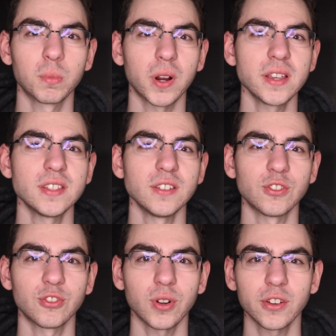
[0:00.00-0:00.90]
pricing
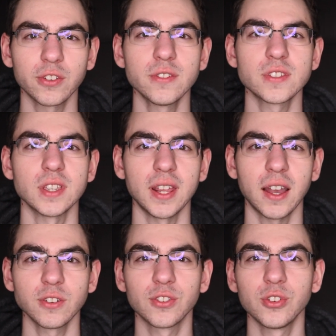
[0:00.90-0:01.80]
structures and
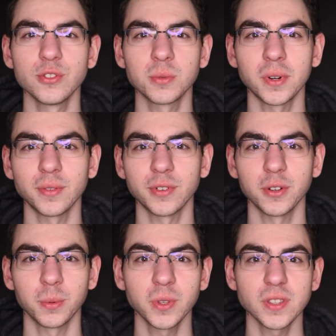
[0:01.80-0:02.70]
how to choose one for
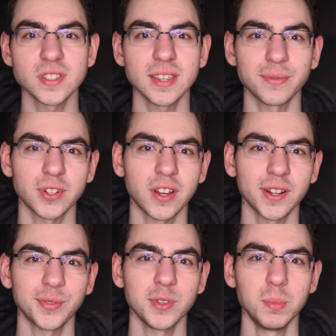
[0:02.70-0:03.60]
your real estate
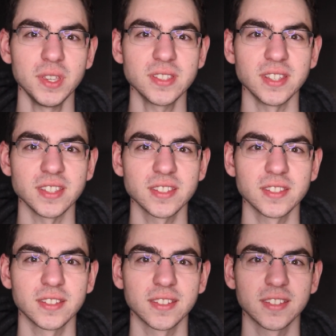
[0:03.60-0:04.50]
photography business.